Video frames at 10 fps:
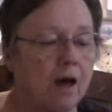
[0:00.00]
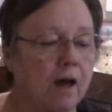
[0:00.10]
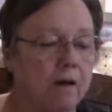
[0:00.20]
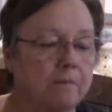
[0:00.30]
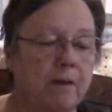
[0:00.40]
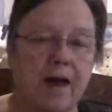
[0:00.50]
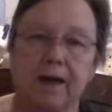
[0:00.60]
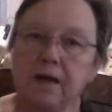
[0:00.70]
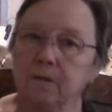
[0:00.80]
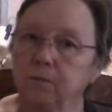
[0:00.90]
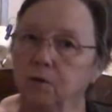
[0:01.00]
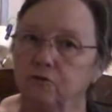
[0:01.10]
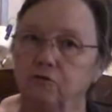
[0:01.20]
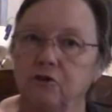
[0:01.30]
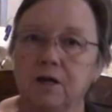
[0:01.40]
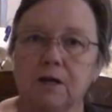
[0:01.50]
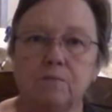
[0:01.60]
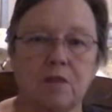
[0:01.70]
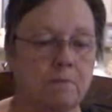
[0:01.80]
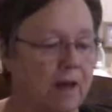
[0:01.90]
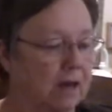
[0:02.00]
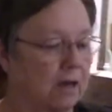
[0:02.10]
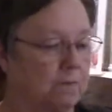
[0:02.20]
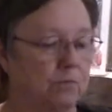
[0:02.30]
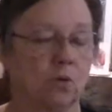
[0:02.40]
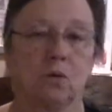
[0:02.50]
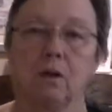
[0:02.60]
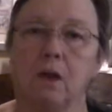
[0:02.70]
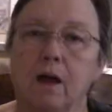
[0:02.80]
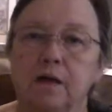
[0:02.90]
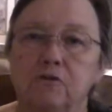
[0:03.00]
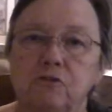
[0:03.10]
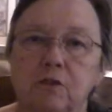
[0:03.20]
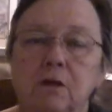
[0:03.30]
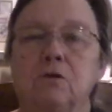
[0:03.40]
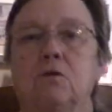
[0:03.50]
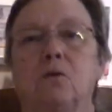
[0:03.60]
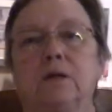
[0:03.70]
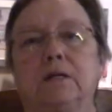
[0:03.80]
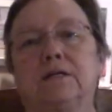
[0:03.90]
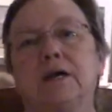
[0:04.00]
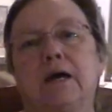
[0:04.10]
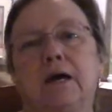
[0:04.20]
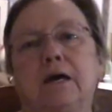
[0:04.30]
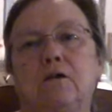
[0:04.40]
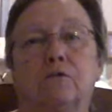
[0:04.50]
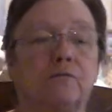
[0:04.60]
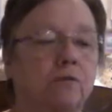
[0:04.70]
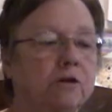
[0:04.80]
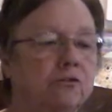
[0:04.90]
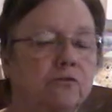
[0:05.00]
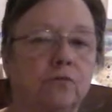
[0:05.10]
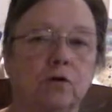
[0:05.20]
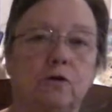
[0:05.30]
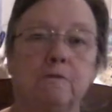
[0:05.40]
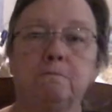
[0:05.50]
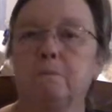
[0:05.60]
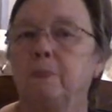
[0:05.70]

bag up your chips, bag up your lunch that you're going to take, your fresh fruit.